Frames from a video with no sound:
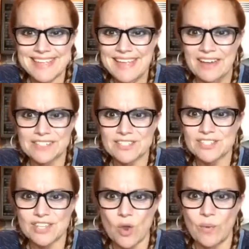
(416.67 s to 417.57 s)
yeah, and this
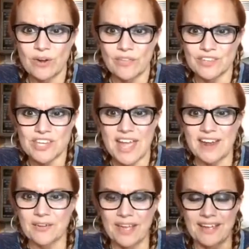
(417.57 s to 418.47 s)
is so weird on the
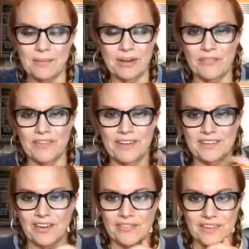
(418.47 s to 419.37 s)
chat. Okay, I mean on
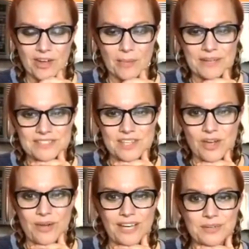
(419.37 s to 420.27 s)
the on the comments.
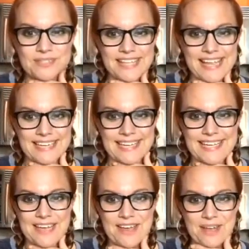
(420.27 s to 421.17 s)
So hello Sandy.